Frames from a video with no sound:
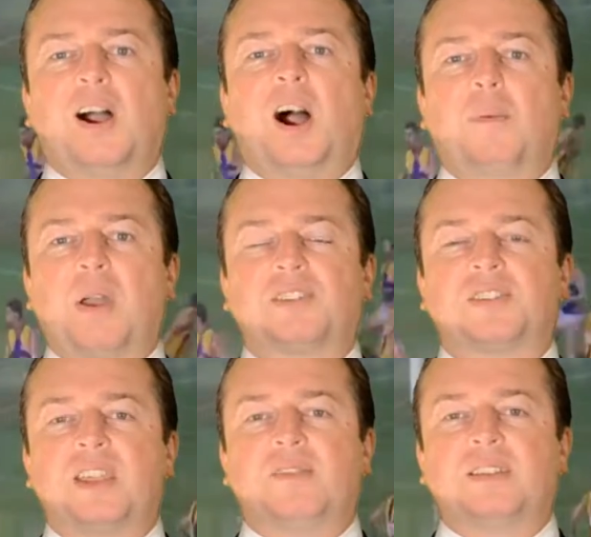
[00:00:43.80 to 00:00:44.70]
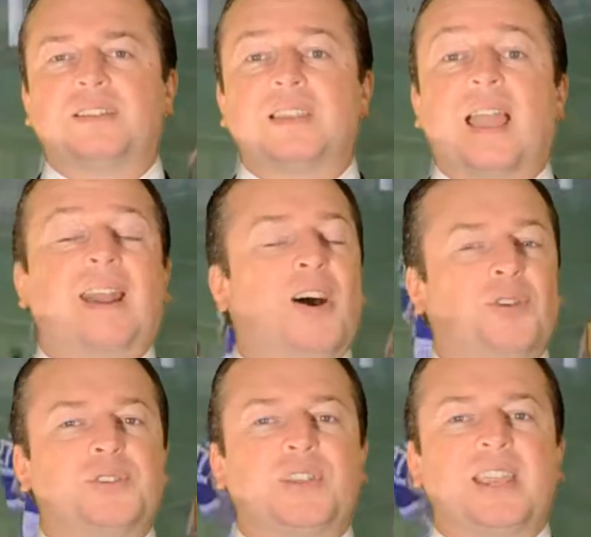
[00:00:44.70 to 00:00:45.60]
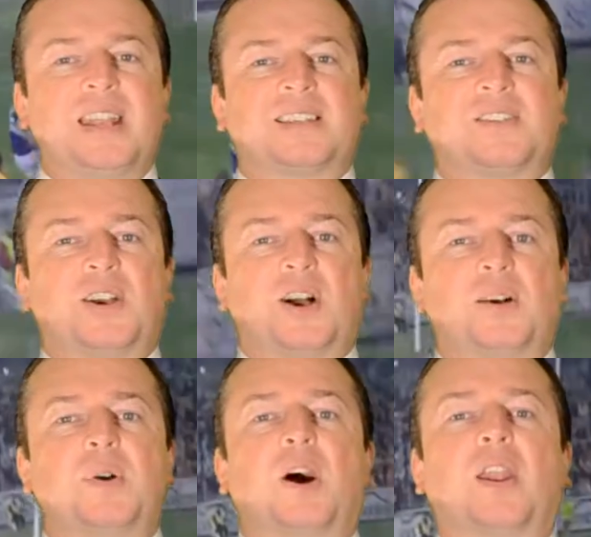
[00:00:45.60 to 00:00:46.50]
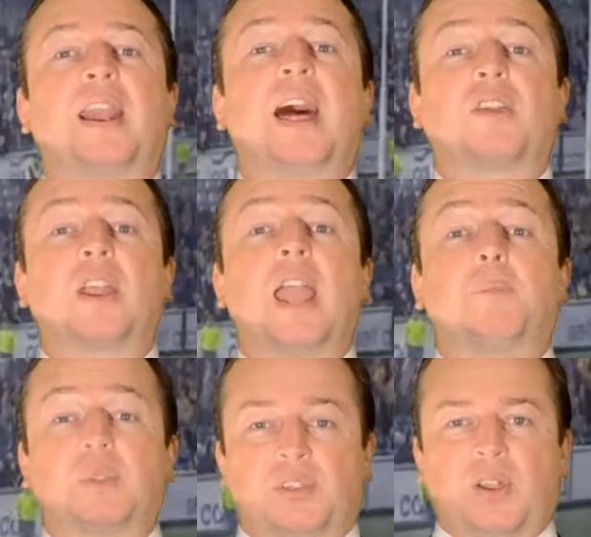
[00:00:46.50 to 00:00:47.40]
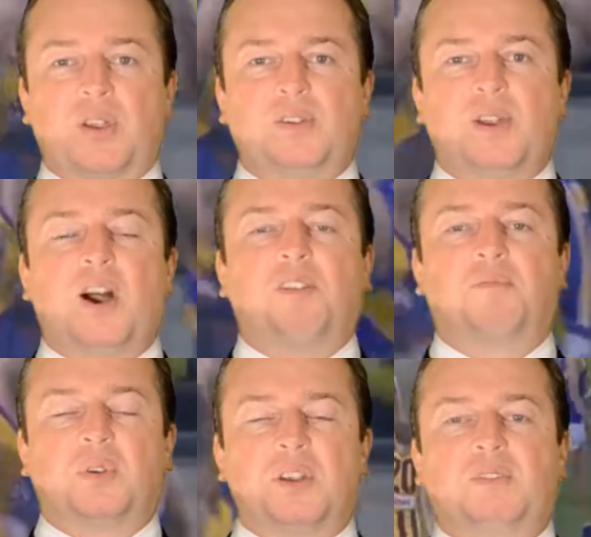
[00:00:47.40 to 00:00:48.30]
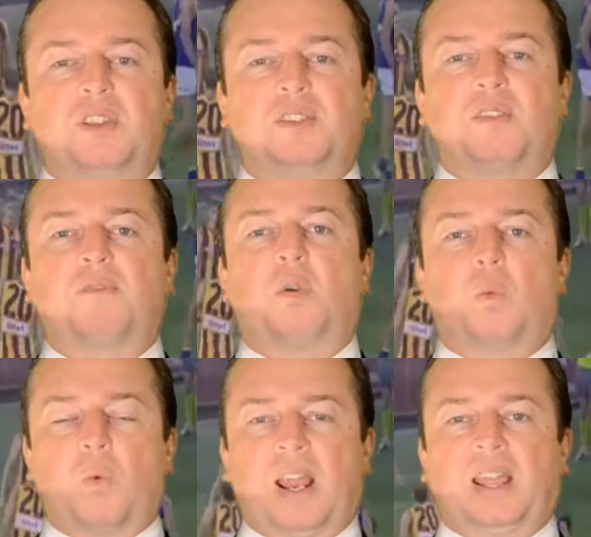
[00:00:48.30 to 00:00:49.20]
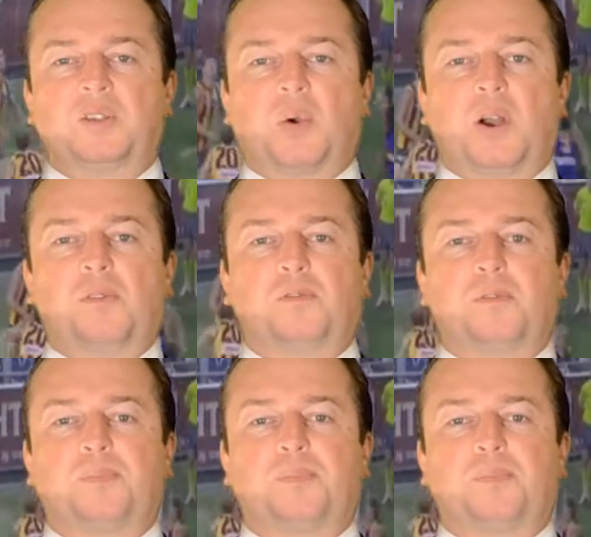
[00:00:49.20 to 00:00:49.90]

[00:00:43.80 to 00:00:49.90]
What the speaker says: I'm Ash Stevens, and I'll see you next time on another episode of Previews for Round 12.